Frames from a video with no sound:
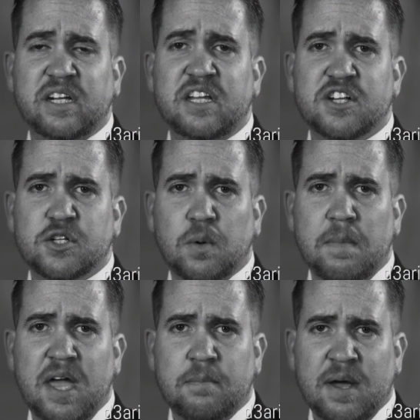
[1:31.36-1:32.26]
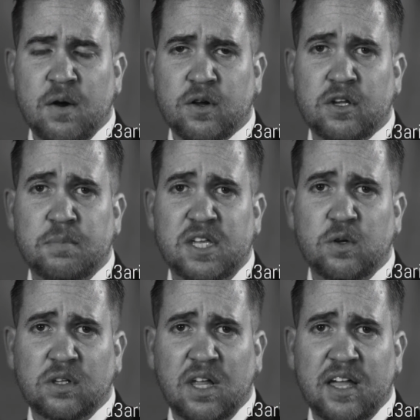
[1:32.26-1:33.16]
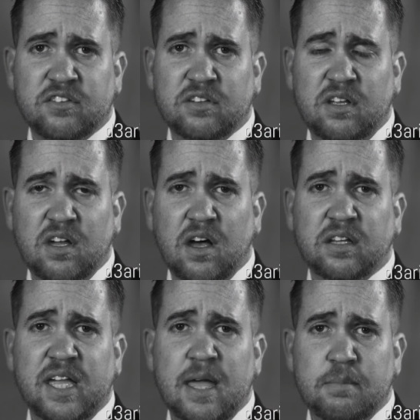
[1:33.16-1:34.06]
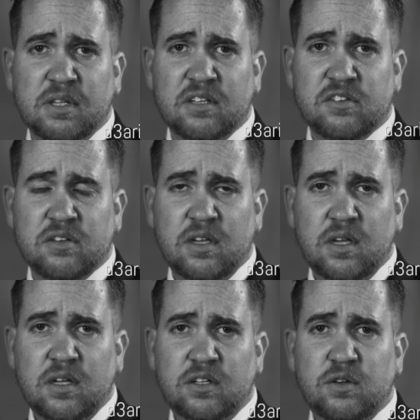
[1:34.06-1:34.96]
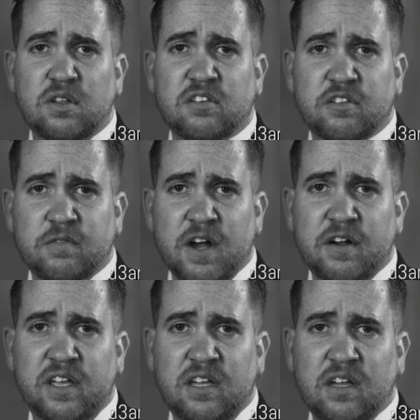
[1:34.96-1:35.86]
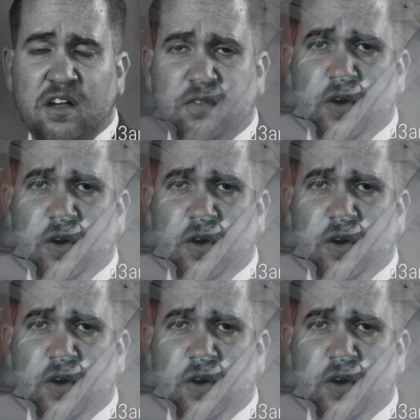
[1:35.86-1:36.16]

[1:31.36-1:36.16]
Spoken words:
additional manpower could be utilized on the ambulance due to the severity of